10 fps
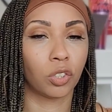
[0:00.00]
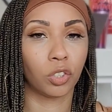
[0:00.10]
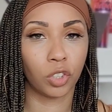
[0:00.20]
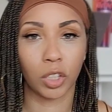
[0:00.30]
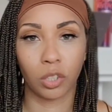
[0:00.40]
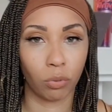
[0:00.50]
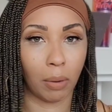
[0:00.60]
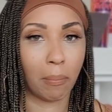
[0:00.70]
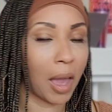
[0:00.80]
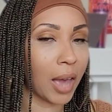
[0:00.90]
just
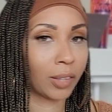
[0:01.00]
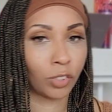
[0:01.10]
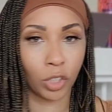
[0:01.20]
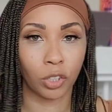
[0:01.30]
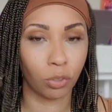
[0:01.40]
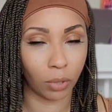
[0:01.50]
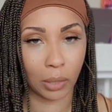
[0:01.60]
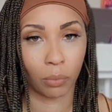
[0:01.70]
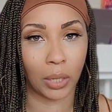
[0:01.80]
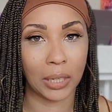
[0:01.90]
doing math, just
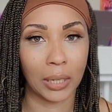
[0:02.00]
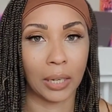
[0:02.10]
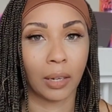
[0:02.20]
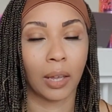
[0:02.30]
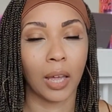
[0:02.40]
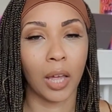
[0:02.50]
doing reading.